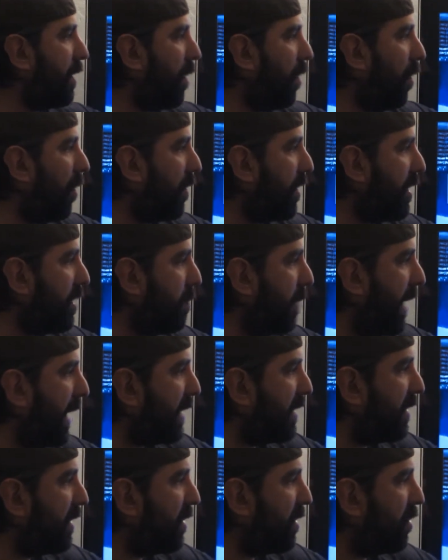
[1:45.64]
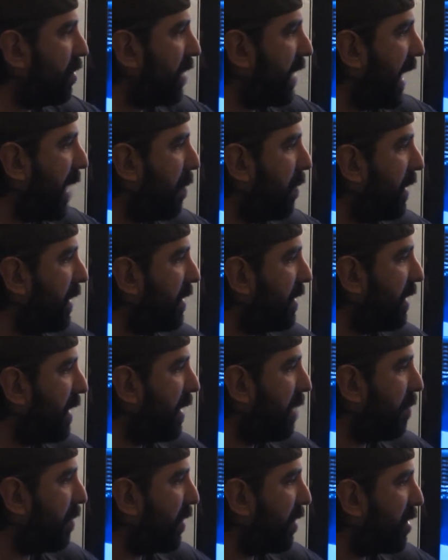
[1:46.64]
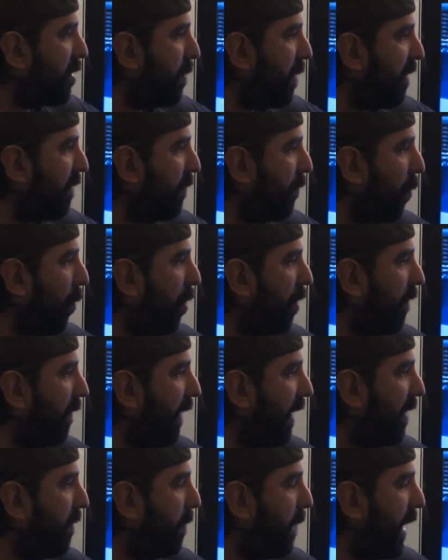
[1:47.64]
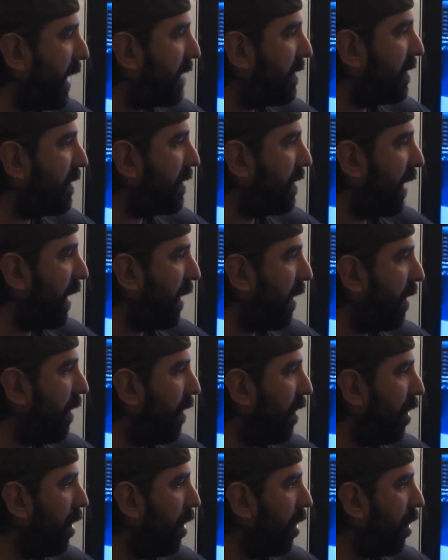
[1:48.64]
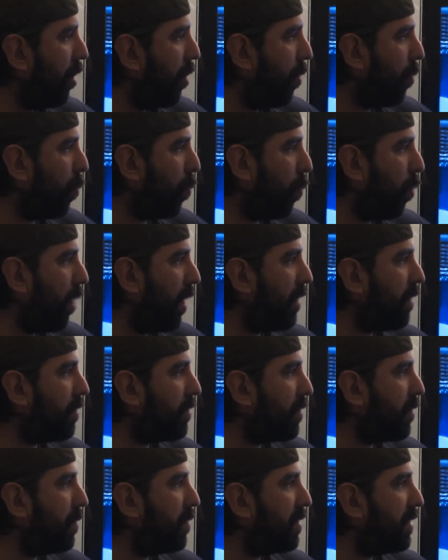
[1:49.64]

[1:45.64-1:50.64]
all these maxes, you can't really see them, but there's about 4 or 5 maxes there. 1 or 2